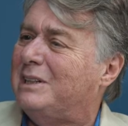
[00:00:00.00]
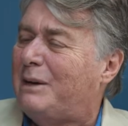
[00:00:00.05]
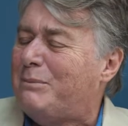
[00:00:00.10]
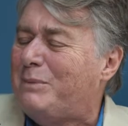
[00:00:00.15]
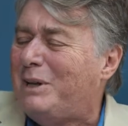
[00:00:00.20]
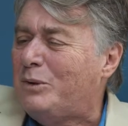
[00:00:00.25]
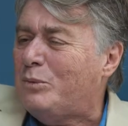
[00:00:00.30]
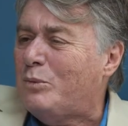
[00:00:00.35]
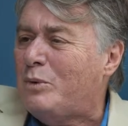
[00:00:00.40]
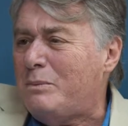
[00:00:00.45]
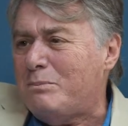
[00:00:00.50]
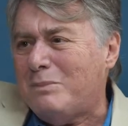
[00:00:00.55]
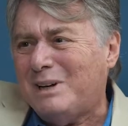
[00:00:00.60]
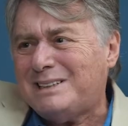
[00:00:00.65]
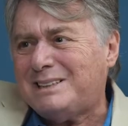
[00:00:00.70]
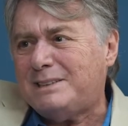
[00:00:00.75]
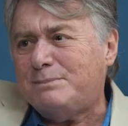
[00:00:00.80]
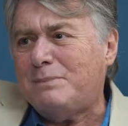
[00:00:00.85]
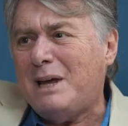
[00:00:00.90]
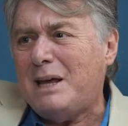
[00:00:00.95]
I mean, we
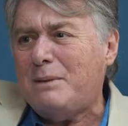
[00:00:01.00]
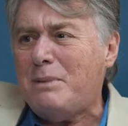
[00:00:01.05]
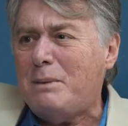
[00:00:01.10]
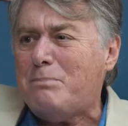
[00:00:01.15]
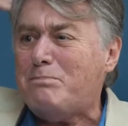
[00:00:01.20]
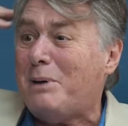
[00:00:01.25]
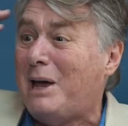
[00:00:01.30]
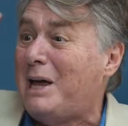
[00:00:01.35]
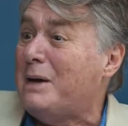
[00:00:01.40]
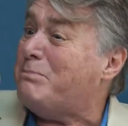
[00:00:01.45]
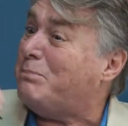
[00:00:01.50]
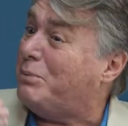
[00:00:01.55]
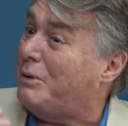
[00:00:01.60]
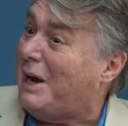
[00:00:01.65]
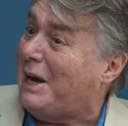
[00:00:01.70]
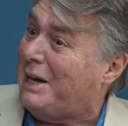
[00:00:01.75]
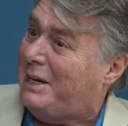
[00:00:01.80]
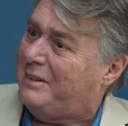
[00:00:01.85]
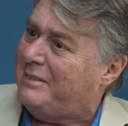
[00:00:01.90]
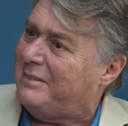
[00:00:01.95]
must maybe pay a
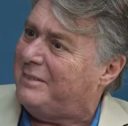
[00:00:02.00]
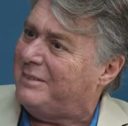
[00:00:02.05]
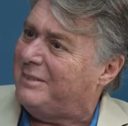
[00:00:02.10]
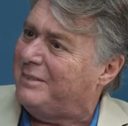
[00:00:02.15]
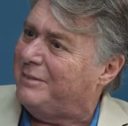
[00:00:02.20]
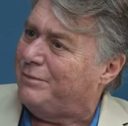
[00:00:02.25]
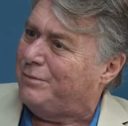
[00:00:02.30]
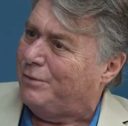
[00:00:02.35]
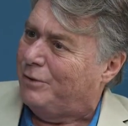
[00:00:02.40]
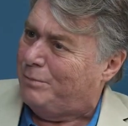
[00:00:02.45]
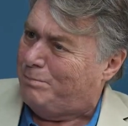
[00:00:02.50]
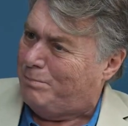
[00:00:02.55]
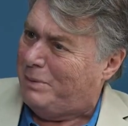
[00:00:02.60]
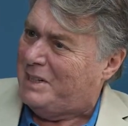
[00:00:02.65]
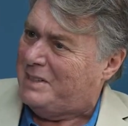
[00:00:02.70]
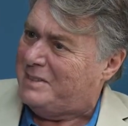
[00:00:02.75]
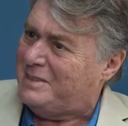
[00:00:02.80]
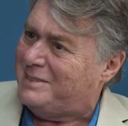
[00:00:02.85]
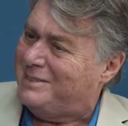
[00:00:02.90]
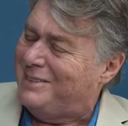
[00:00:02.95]
price for
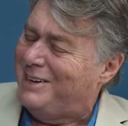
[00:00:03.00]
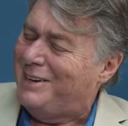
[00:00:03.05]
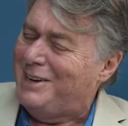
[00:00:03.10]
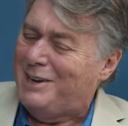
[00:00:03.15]
peace,